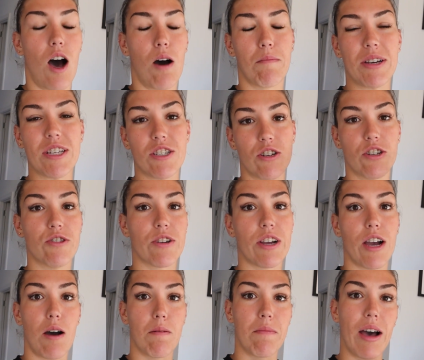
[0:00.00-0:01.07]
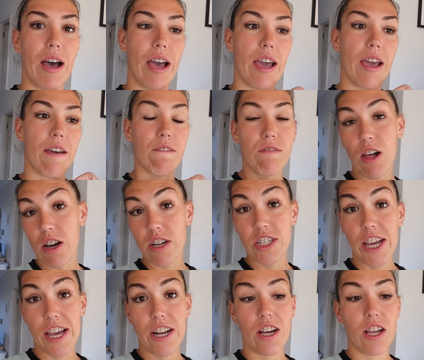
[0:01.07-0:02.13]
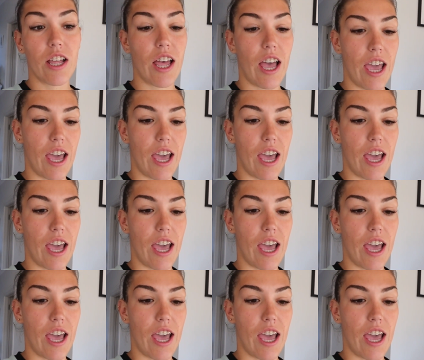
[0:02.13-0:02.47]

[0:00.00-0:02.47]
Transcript: on my surgery on my vlog channel.